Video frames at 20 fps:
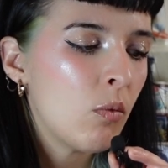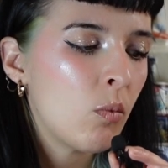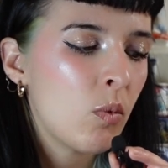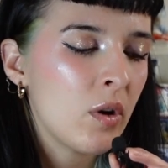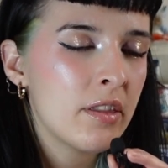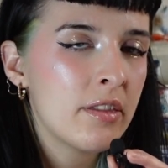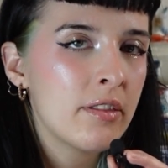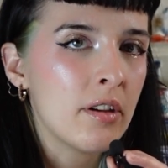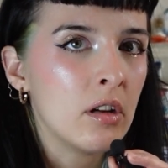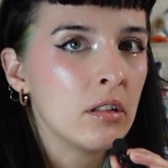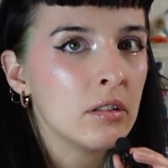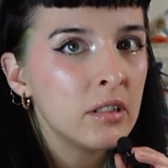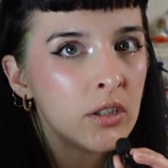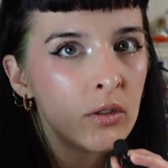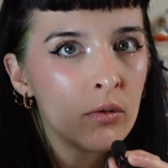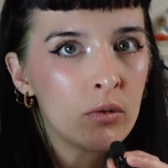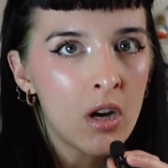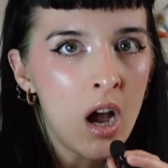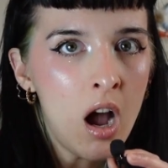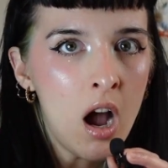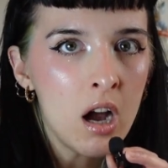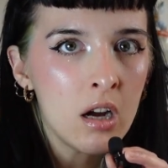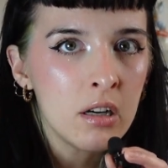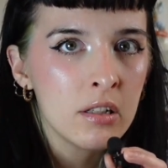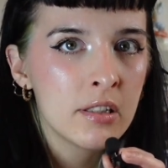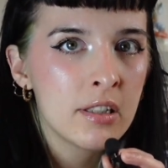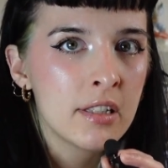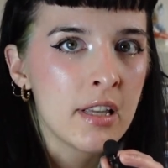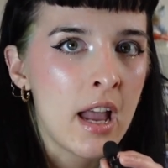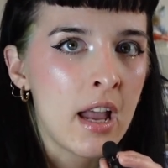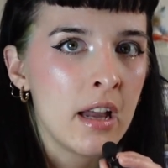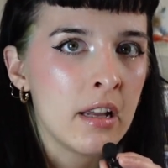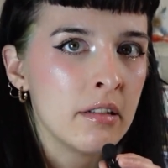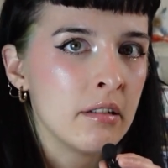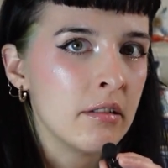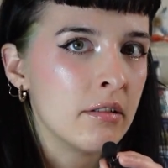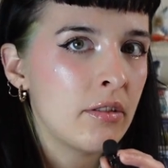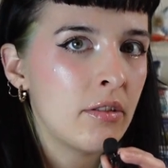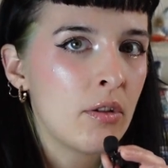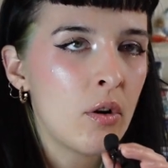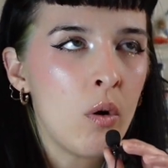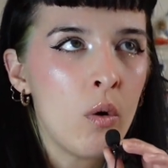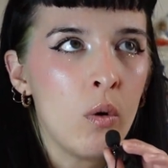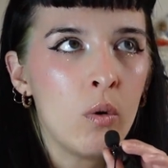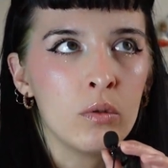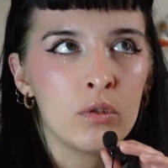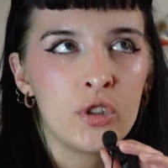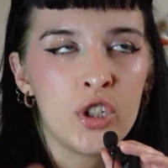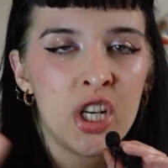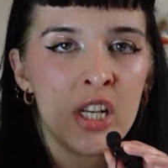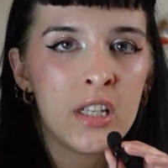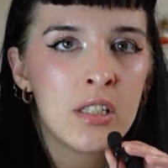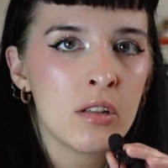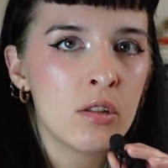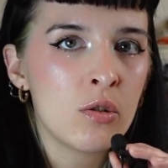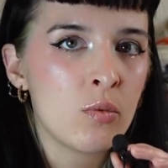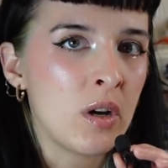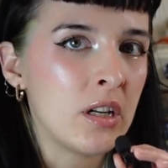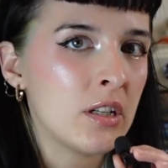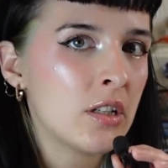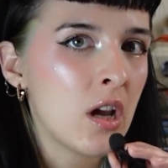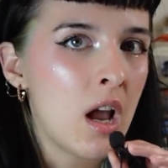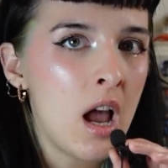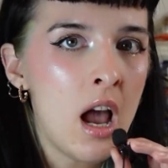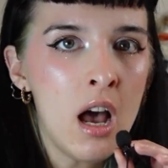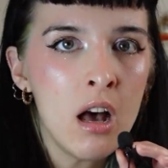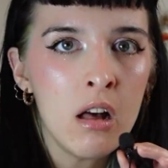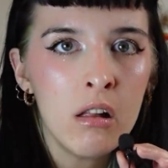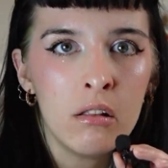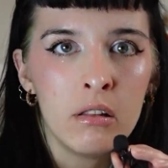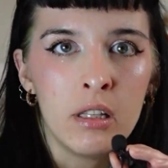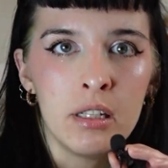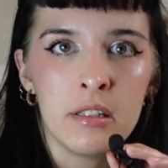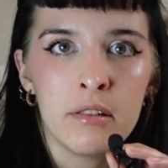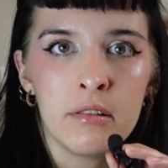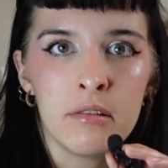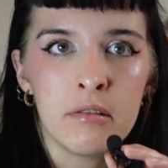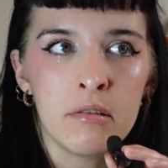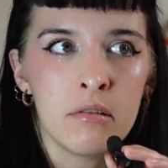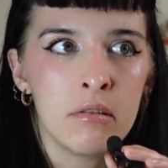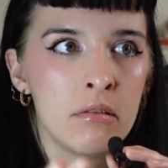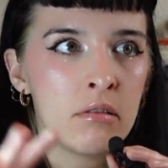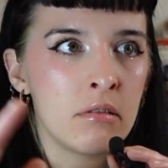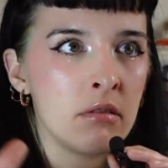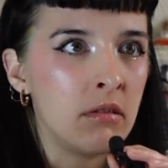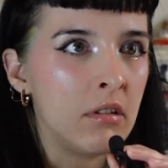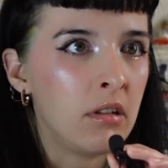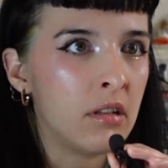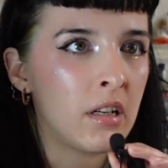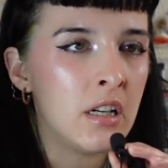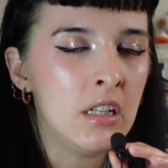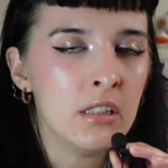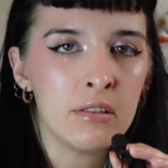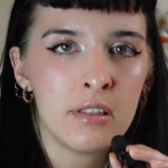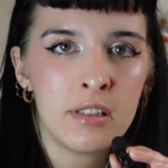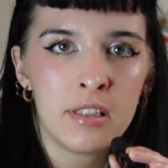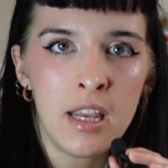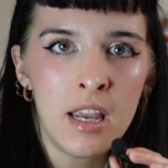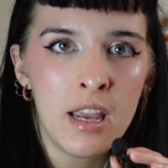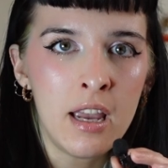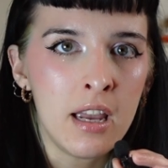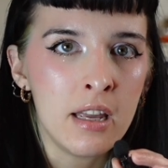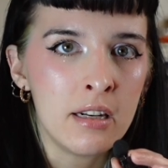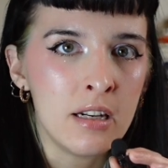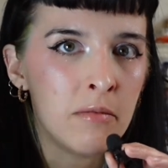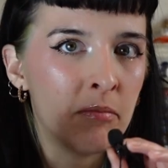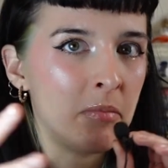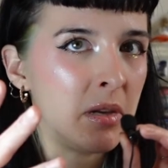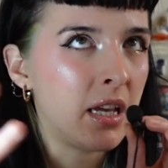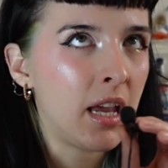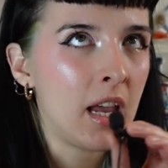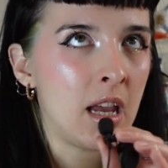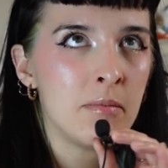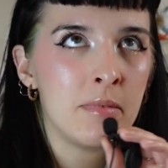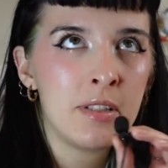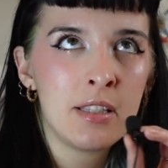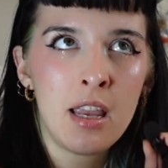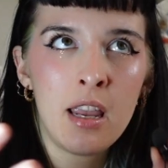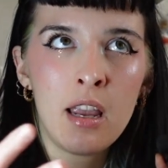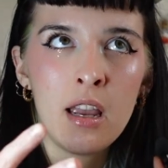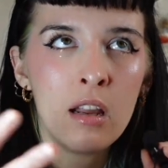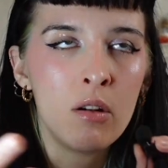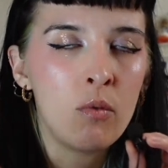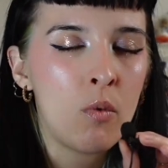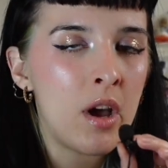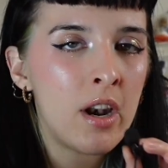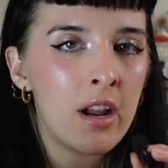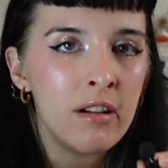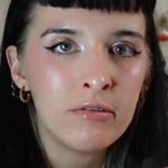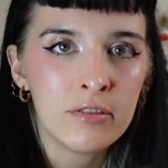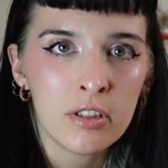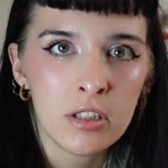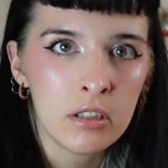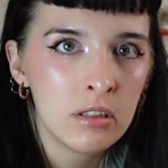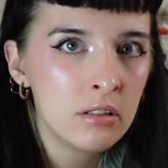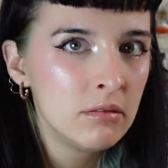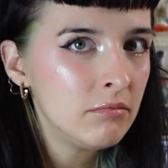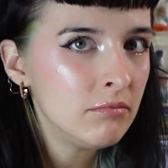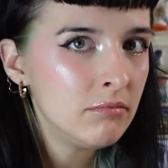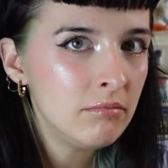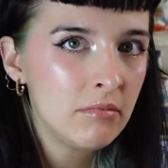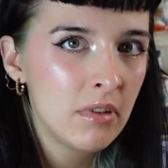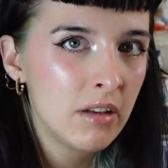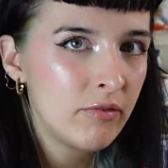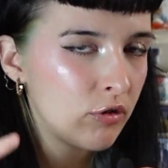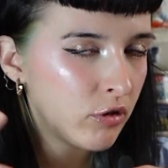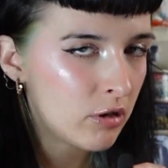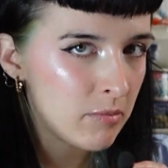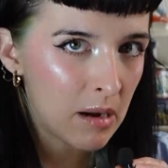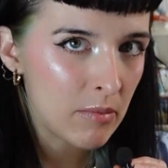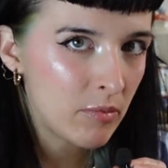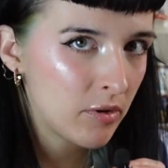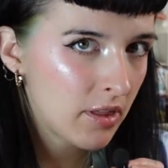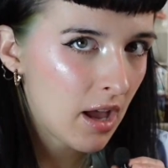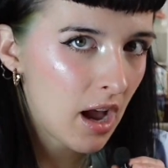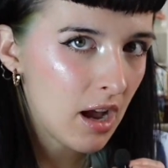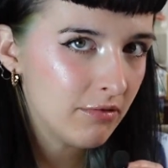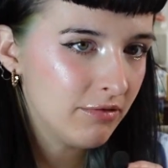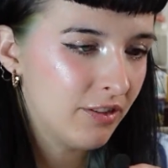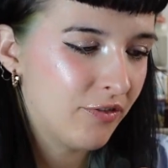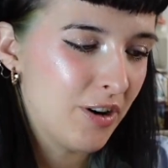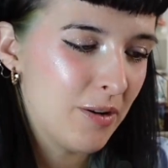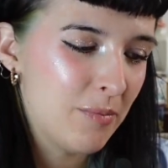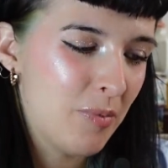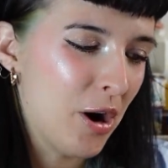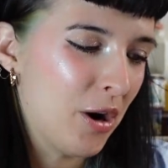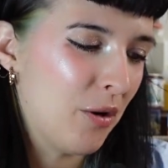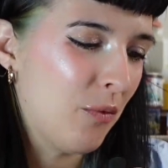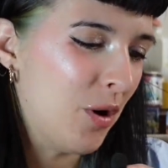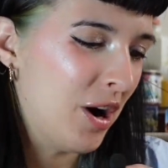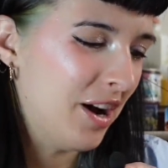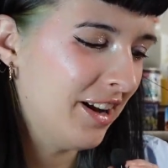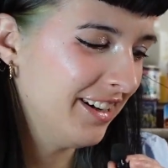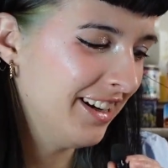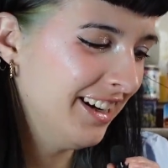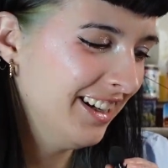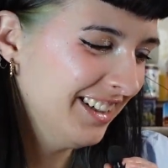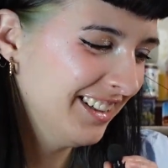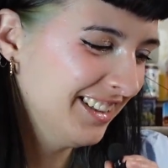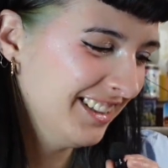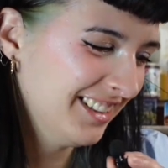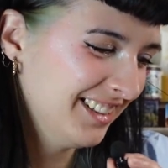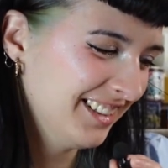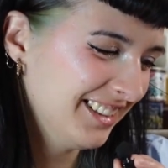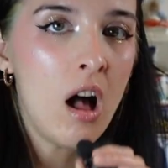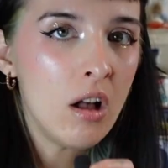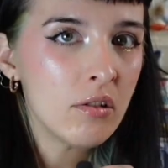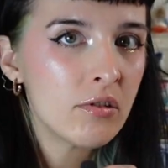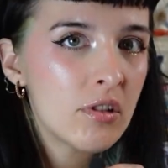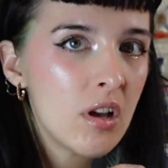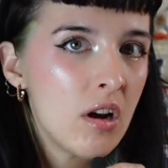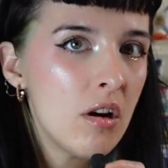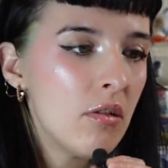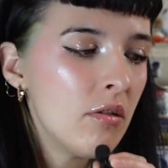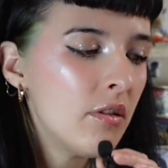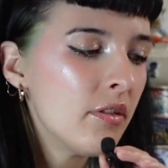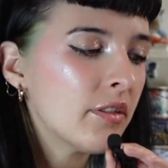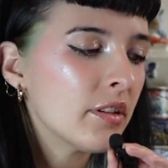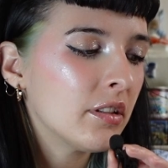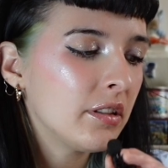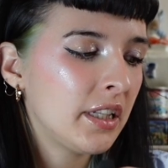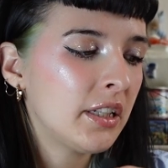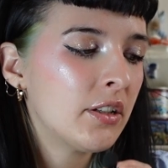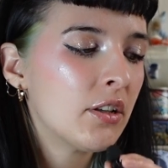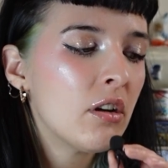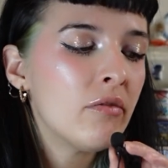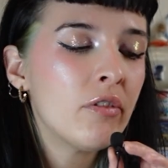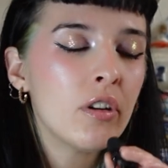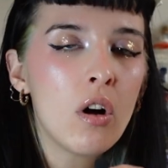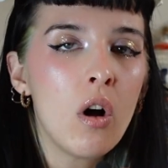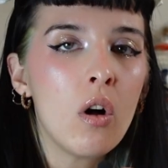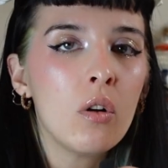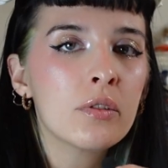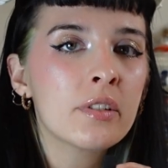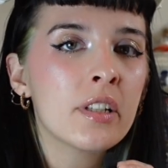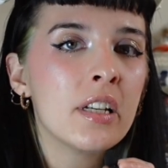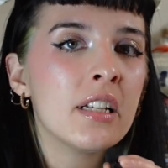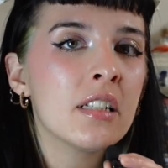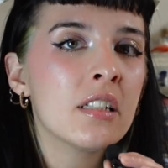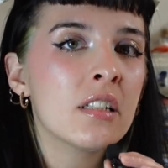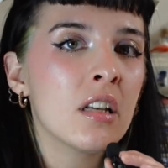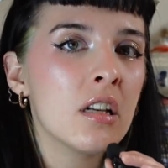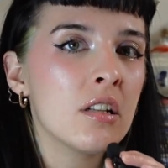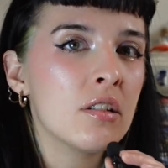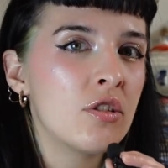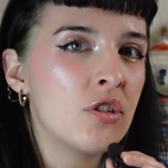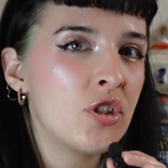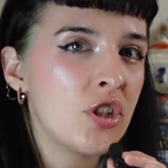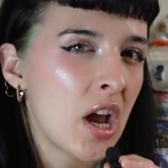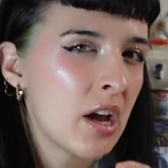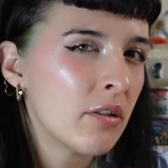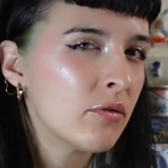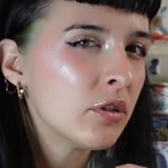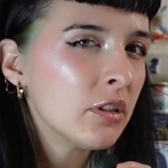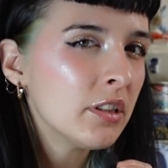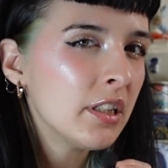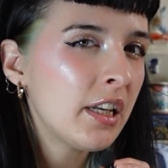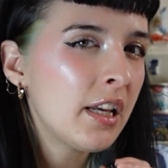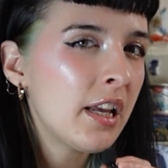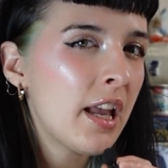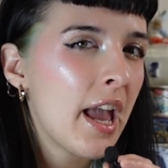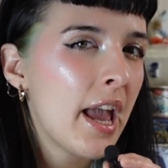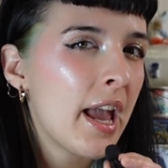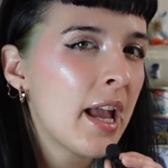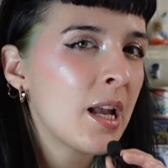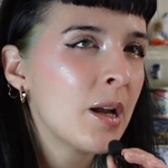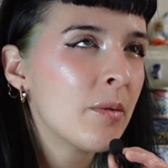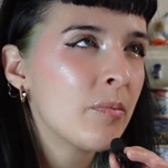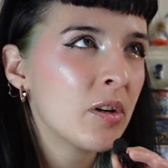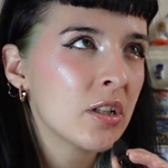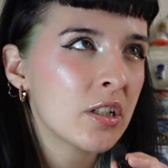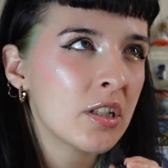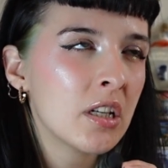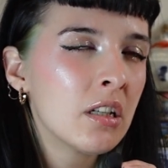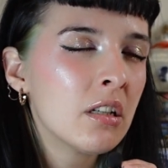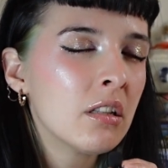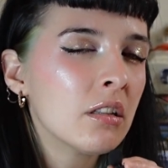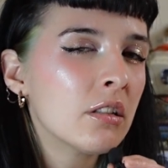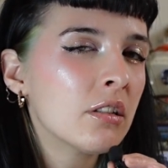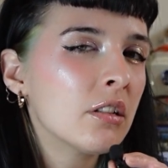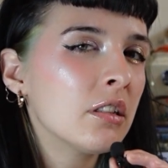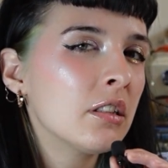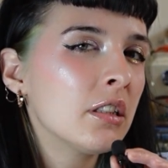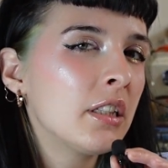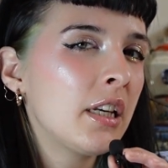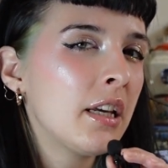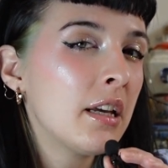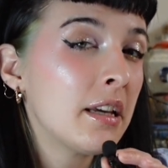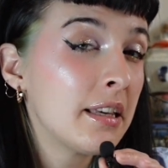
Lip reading: with the little gods and the whole Jesus went to hell and killed Satan and became Satan, whatever, if you remember that from part 1. Also, the leader of a cult is generally a particularly